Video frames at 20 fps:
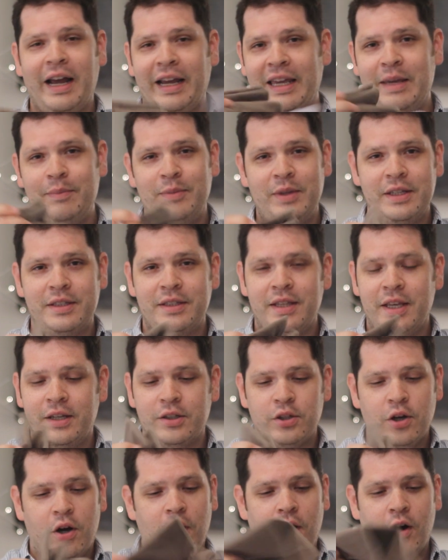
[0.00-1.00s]
I keep these
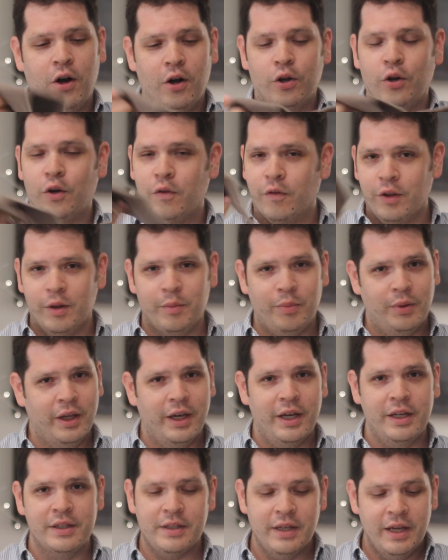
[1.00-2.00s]
things all over the
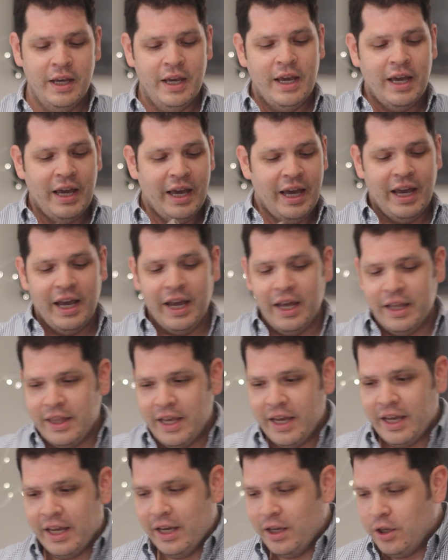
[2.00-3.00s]
place, and
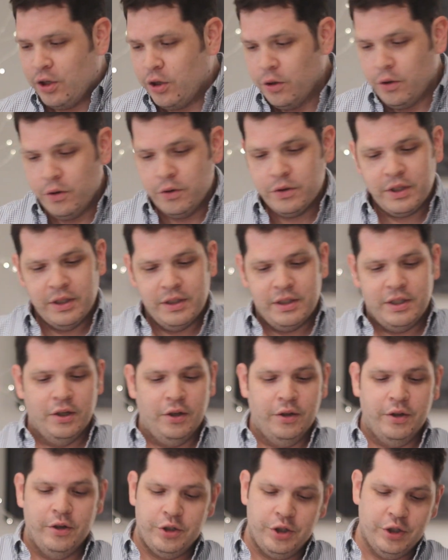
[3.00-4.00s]
they get used
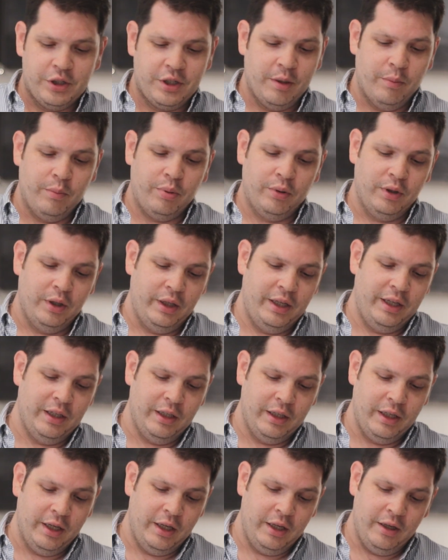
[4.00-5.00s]
until they're just
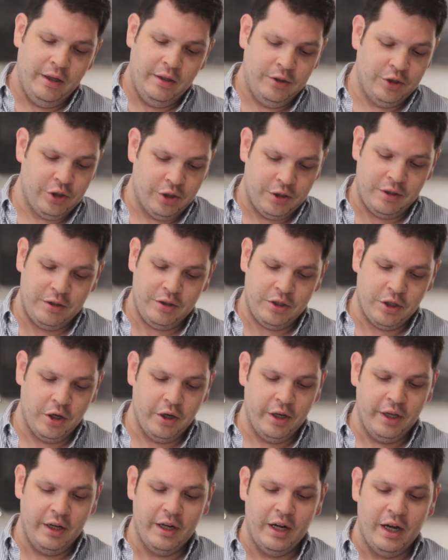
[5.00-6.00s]
completely just
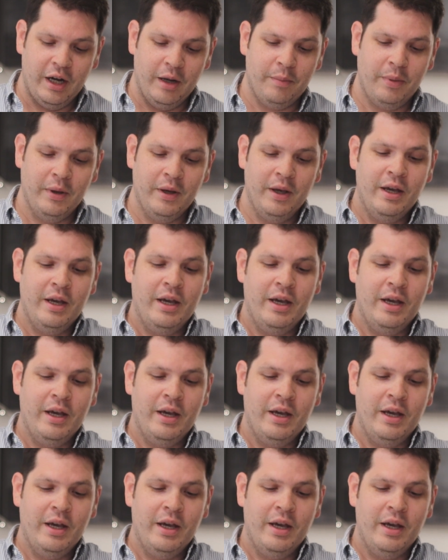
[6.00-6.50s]
dirtied up.